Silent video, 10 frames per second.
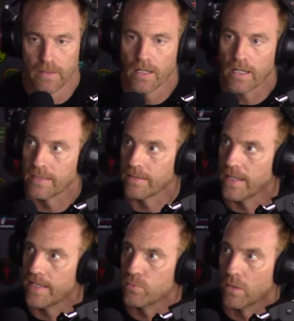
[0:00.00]
And
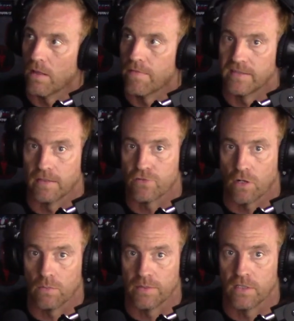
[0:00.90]
it's one of the things I've
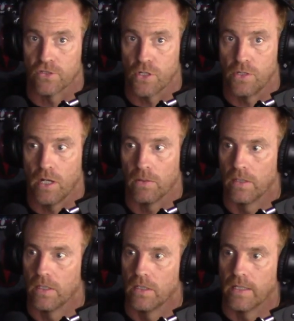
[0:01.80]
struggled with in the studio
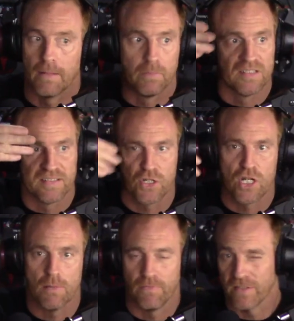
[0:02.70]
because of the
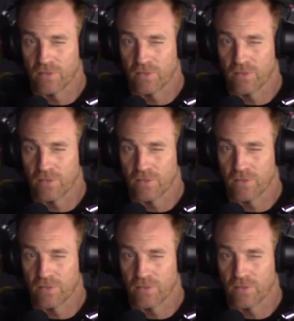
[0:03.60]
shape of it.